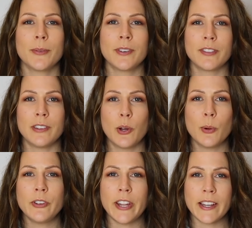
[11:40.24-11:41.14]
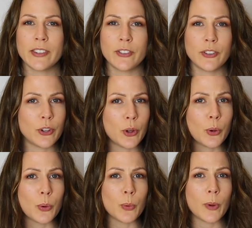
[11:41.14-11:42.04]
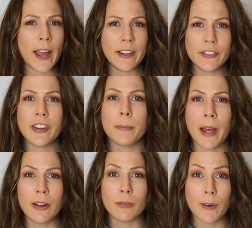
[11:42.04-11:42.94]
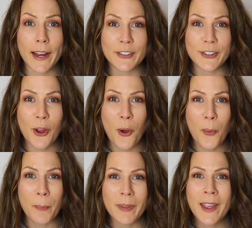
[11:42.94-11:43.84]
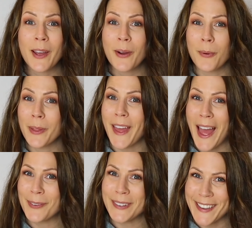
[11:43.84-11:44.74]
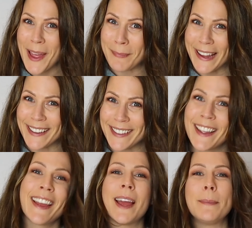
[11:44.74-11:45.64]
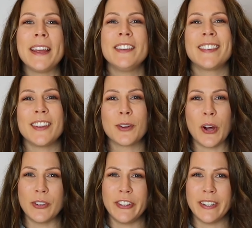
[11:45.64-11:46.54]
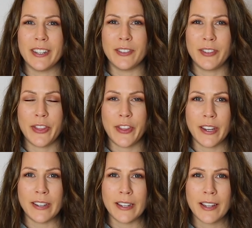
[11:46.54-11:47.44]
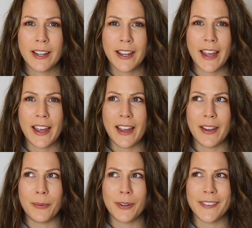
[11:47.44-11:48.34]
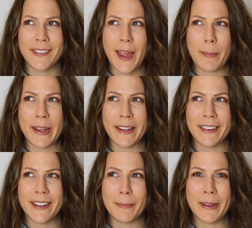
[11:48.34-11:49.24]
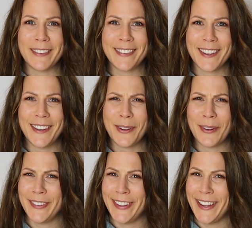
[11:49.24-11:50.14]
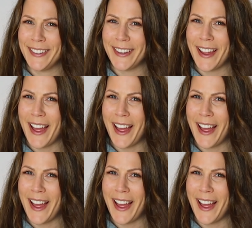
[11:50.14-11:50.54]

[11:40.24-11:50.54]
one is low text to HTML ratio. What the hell does that mean? It means that your content is thin. And what does that mean? It means skinny content,